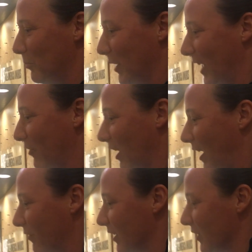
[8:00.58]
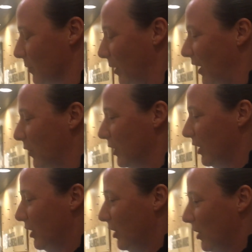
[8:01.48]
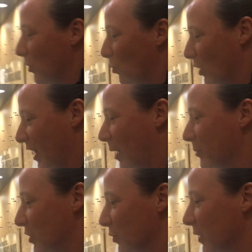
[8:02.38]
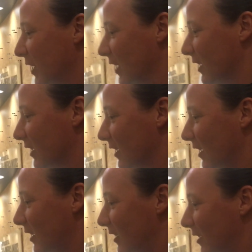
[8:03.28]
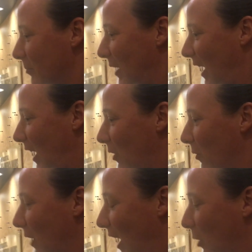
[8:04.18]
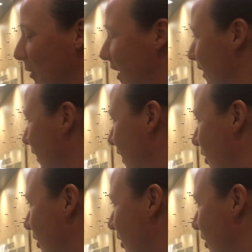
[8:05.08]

but I have a confidence about what I'm doing and uh, how how we can lead